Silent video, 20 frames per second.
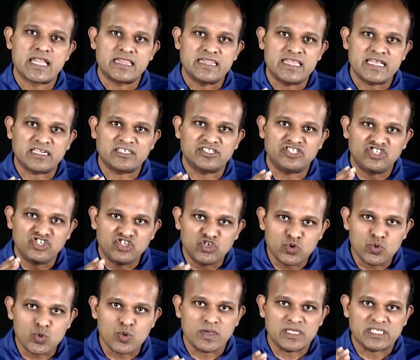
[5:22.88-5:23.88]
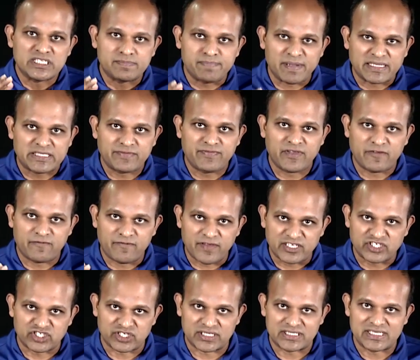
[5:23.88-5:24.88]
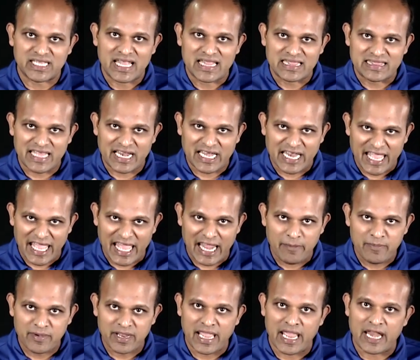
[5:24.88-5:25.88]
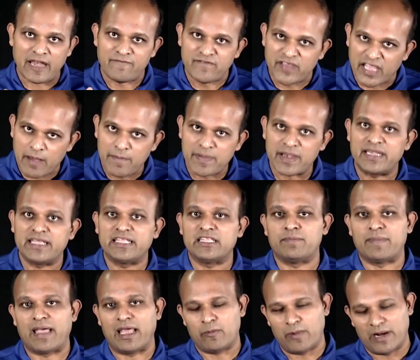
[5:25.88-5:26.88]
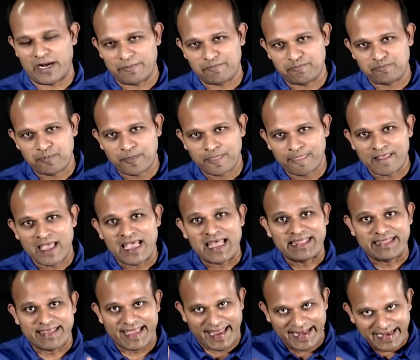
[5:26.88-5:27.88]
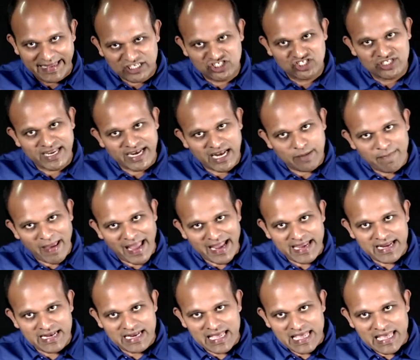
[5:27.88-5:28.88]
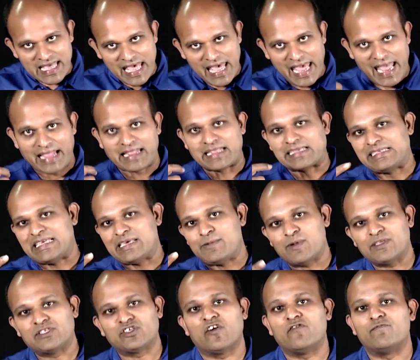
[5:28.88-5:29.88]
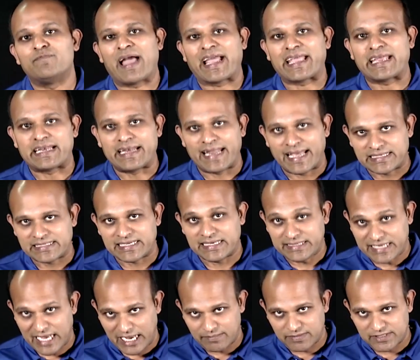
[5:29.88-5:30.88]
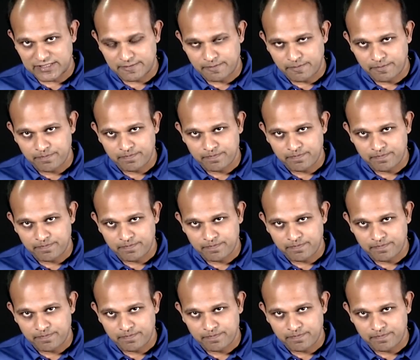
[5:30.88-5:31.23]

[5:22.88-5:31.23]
There are two specific features that helped in fingerprinting the malware: the initial data packet and the sequence of packet lengths and times.